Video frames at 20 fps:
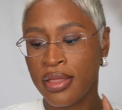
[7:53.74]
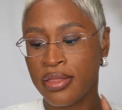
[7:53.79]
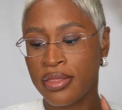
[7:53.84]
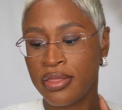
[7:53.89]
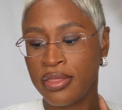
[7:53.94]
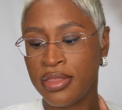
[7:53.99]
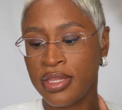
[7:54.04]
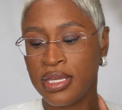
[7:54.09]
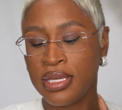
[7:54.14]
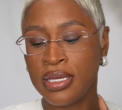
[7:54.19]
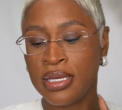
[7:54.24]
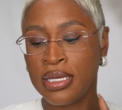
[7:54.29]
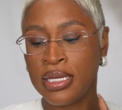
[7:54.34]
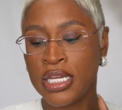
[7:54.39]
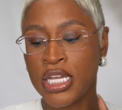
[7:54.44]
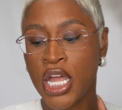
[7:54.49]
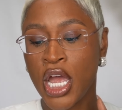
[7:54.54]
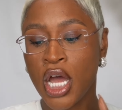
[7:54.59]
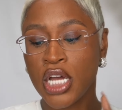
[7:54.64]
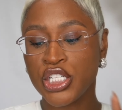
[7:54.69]

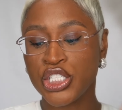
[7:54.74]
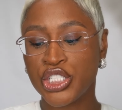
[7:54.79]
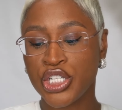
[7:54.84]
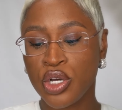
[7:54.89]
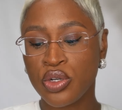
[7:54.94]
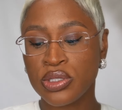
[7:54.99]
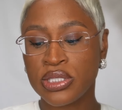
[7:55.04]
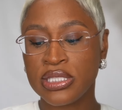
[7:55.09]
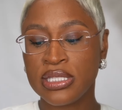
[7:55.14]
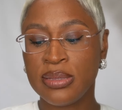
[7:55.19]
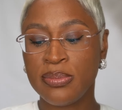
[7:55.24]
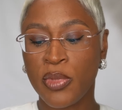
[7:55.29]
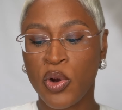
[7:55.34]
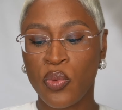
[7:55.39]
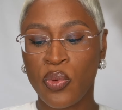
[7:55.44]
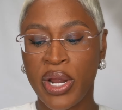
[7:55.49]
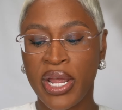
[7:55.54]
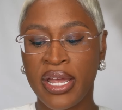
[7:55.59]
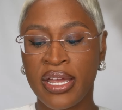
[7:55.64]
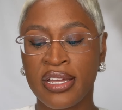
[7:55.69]
the Josie
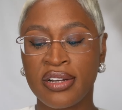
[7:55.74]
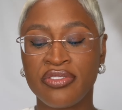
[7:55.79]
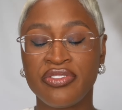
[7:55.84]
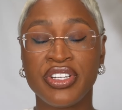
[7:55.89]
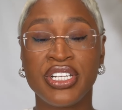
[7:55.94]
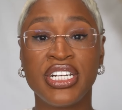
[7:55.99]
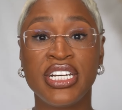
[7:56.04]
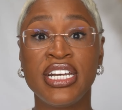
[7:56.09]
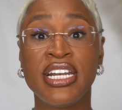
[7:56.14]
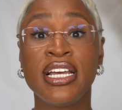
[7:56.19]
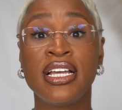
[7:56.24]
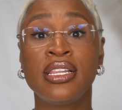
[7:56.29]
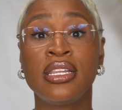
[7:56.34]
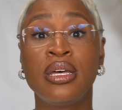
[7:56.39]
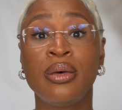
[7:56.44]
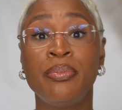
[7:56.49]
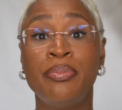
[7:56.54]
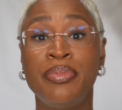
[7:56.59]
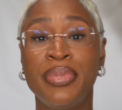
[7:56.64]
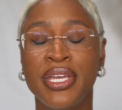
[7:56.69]
Maran
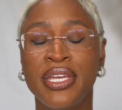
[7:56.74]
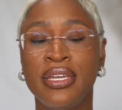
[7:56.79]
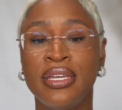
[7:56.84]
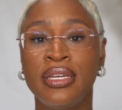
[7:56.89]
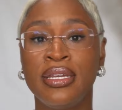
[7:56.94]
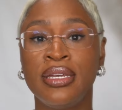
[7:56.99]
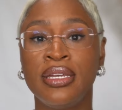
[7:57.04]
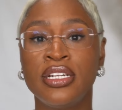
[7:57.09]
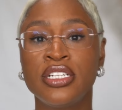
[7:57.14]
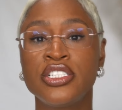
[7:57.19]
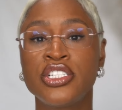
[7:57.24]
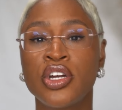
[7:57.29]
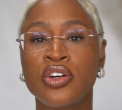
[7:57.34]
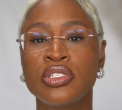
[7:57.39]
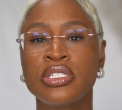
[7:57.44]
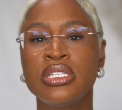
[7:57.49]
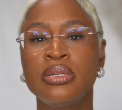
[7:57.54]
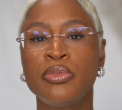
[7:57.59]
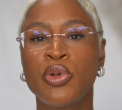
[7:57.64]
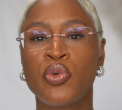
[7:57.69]
Vanilla Bean.
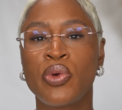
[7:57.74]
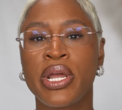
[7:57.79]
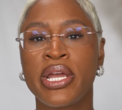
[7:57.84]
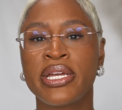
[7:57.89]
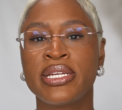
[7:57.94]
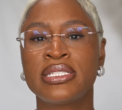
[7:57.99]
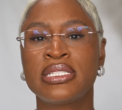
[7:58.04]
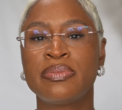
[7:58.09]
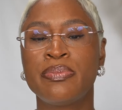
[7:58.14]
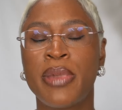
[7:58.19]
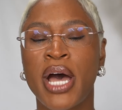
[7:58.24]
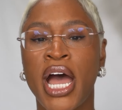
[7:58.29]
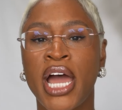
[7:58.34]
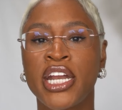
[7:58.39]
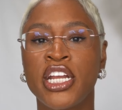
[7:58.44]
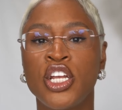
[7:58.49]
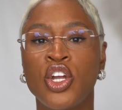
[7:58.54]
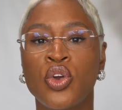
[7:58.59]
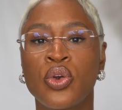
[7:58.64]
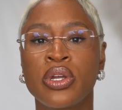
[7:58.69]
Josie Maran's
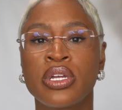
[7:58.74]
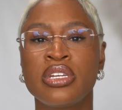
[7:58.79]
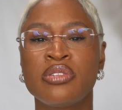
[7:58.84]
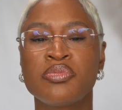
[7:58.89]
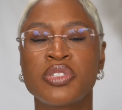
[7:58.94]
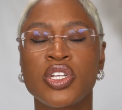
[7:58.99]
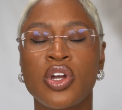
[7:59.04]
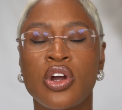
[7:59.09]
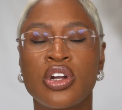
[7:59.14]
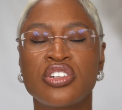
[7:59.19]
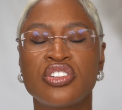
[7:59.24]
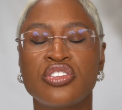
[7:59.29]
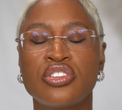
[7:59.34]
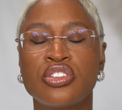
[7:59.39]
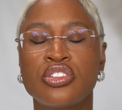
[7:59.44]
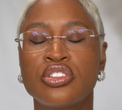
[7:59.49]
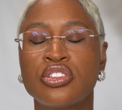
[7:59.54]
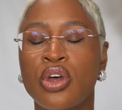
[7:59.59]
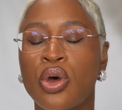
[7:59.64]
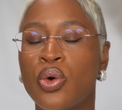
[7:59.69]
body creams are
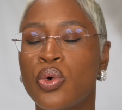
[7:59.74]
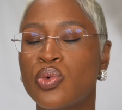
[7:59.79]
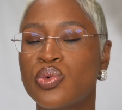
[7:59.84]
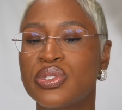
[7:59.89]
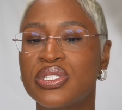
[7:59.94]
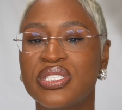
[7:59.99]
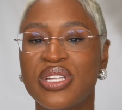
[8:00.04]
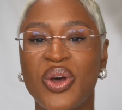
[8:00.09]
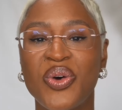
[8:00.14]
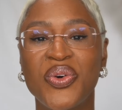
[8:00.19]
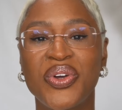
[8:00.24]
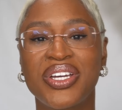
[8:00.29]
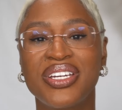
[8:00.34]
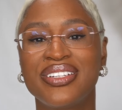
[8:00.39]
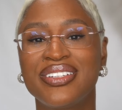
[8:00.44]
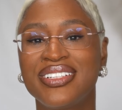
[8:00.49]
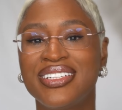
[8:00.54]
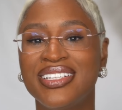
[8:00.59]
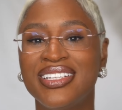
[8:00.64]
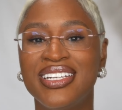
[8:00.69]
so, so
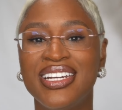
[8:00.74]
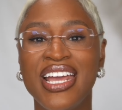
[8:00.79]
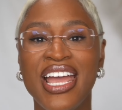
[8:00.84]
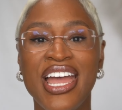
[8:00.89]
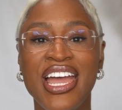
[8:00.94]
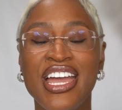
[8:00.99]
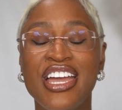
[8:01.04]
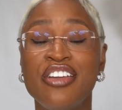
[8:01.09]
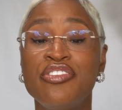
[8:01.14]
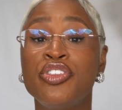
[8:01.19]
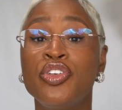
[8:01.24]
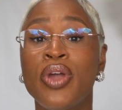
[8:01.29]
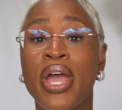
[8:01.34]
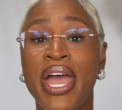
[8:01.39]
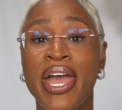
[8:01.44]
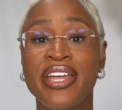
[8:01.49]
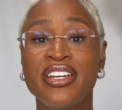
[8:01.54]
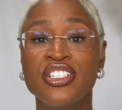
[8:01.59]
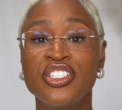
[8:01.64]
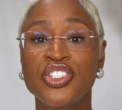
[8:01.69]
good. If you
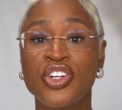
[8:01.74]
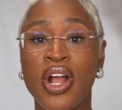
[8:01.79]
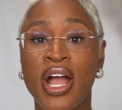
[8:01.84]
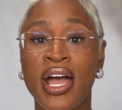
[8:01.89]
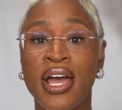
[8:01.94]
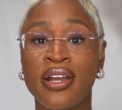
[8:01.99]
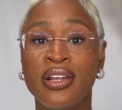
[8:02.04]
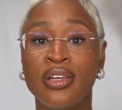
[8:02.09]
hadn't tried